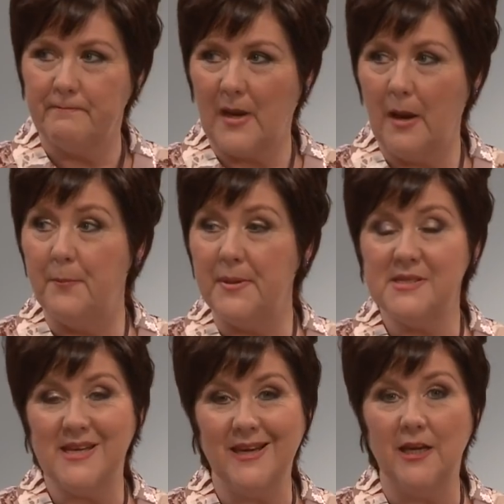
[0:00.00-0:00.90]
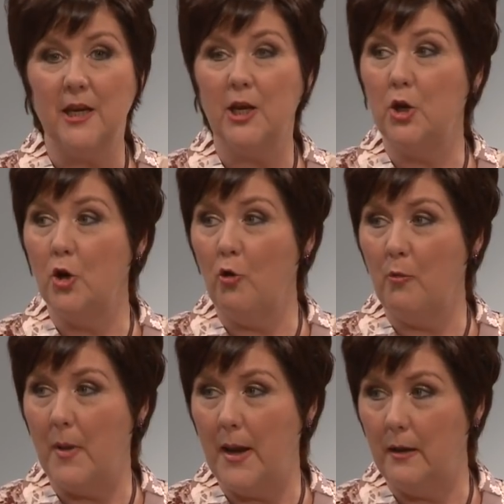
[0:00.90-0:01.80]
And particularly
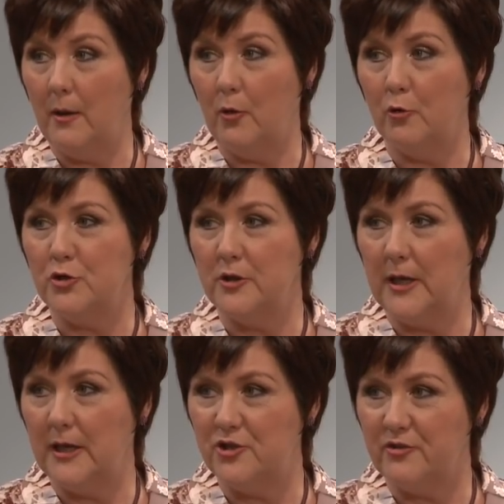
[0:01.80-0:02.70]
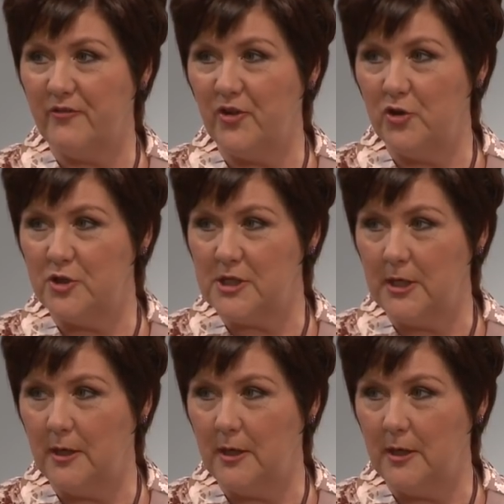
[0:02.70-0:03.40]
young men under the age of 30.